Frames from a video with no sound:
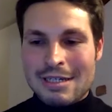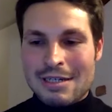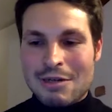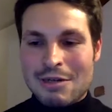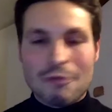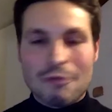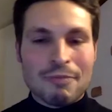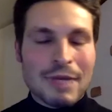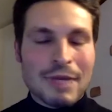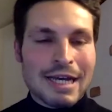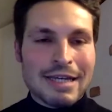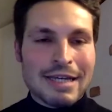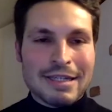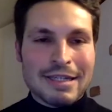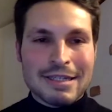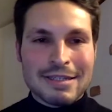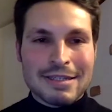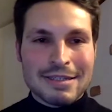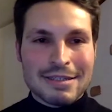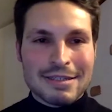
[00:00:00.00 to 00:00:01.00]
pie
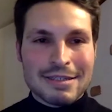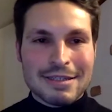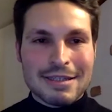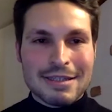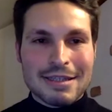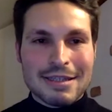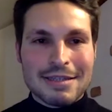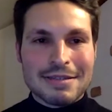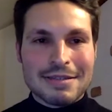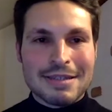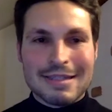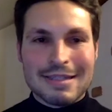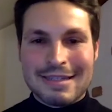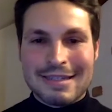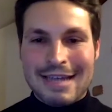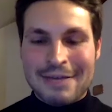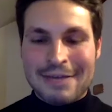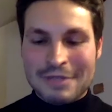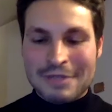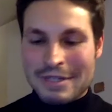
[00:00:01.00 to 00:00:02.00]

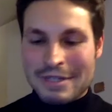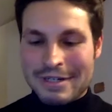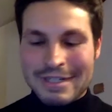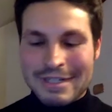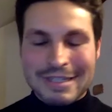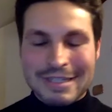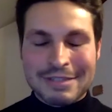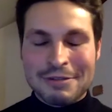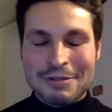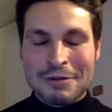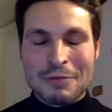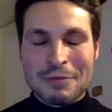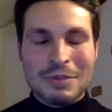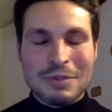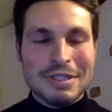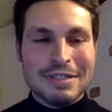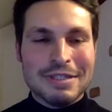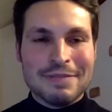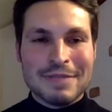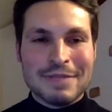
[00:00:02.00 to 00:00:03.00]
after a talk with
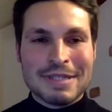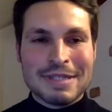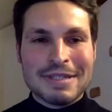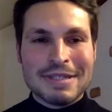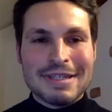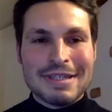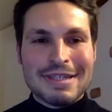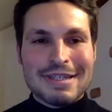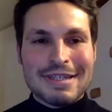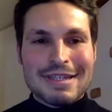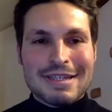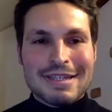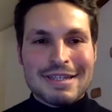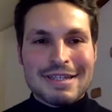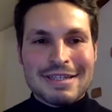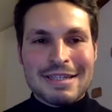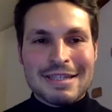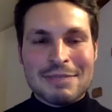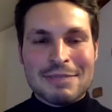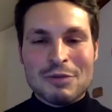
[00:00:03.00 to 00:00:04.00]
him
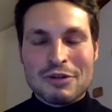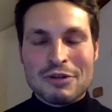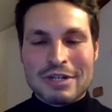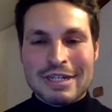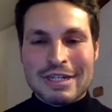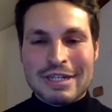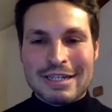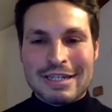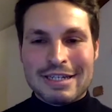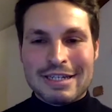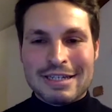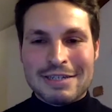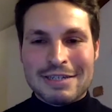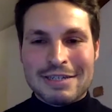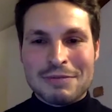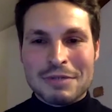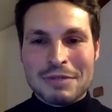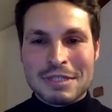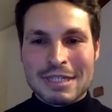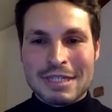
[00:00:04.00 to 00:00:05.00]
that morning. It
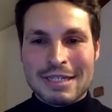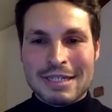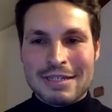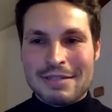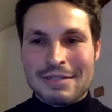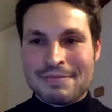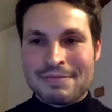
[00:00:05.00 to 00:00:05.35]
was a